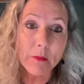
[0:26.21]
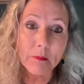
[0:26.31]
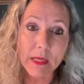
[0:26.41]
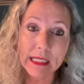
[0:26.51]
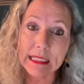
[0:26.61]

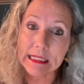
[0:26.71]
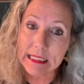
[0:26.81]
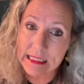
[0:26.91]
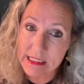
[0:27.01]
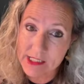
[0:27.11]
making
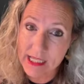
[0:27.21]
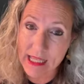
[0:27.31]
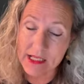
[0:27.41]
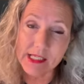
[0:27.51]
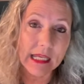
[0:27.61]
his
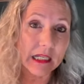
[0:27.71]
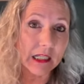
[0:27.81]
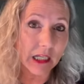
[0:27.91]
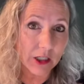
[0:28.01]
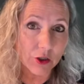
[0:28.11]
case in
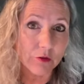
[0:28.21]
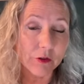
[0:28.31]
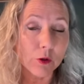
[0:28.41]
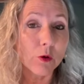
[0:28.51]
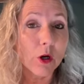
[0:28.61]
an
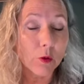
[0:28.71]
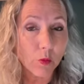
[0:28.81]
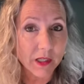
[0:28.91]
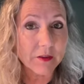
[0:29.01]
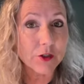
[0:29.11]
interview
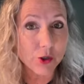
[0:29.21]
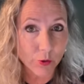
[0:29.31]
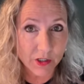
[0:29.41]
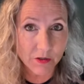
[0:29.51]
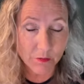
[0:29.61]
with
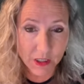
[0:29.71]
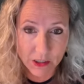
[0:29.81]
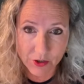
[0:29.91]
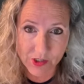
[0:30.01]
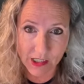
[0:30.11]
Jordan
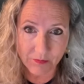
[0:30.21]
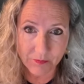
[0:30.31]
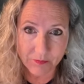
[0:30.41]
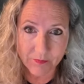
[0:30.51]
Peterson.